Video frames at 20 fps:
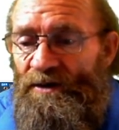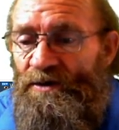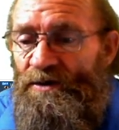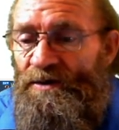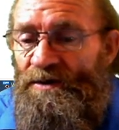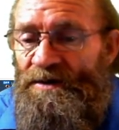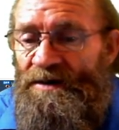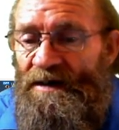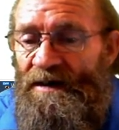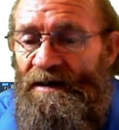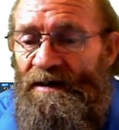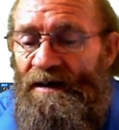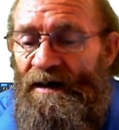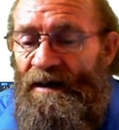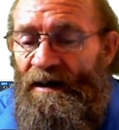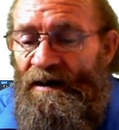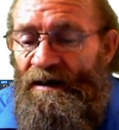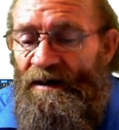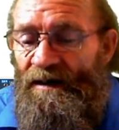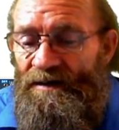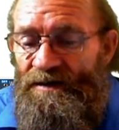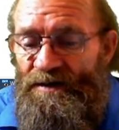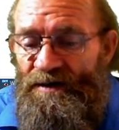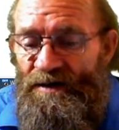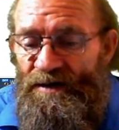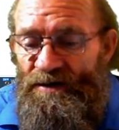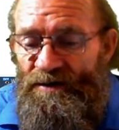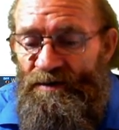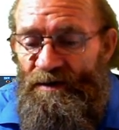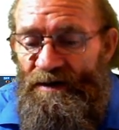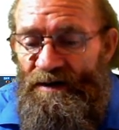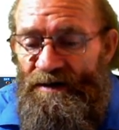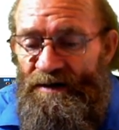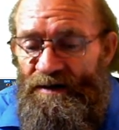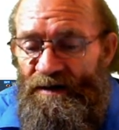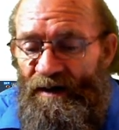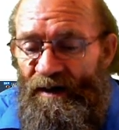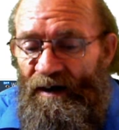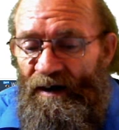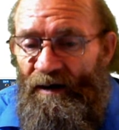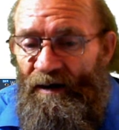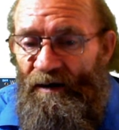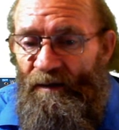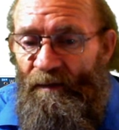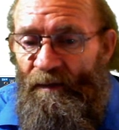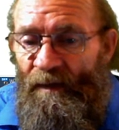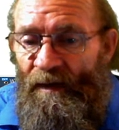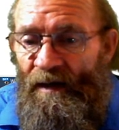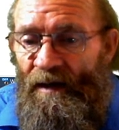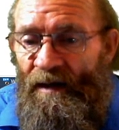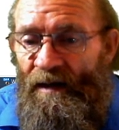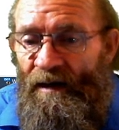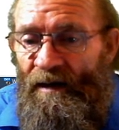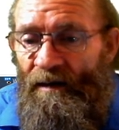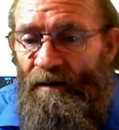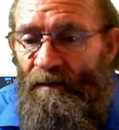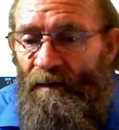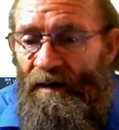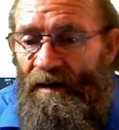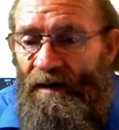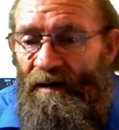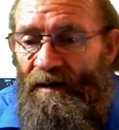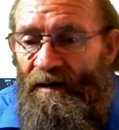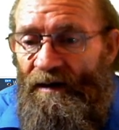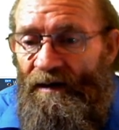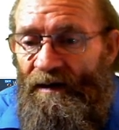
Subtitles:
tools in GX Works. I mean,